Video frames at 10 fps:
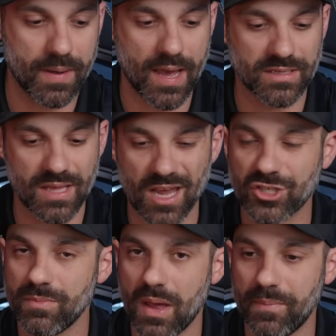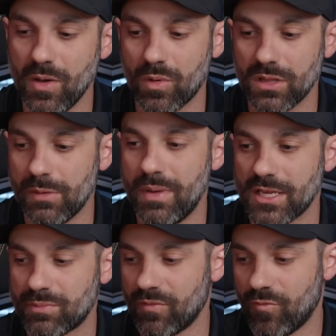pads. They actually might be one of the
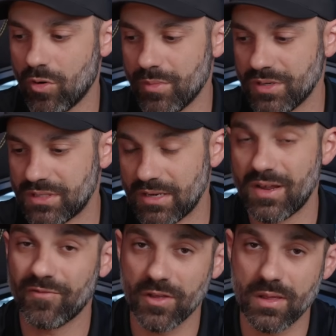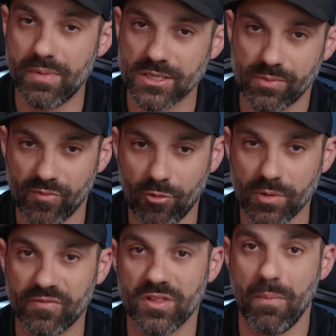best performers. They're definitely the best
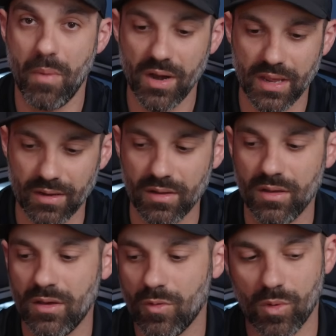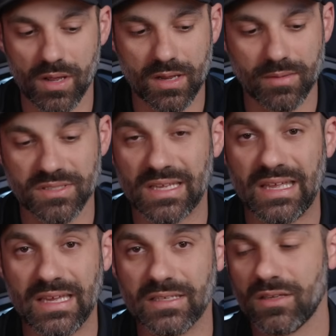performer for the money when it comes to
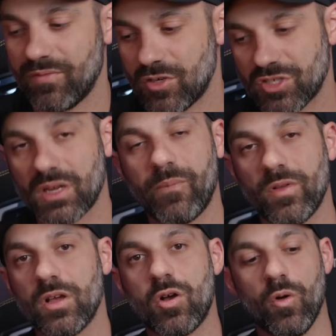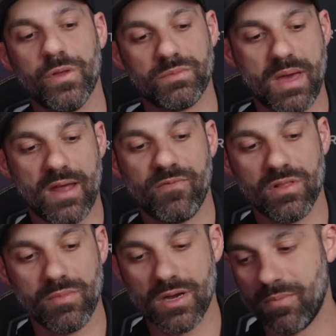heat. If you're just looking for the coldest pad for
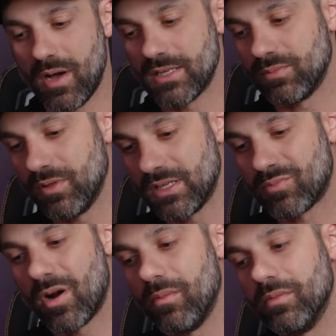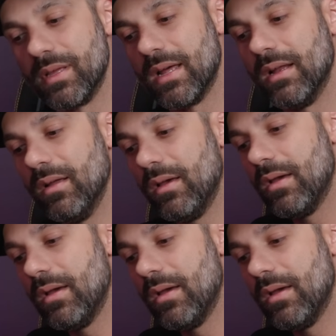the money possible, that's probably it.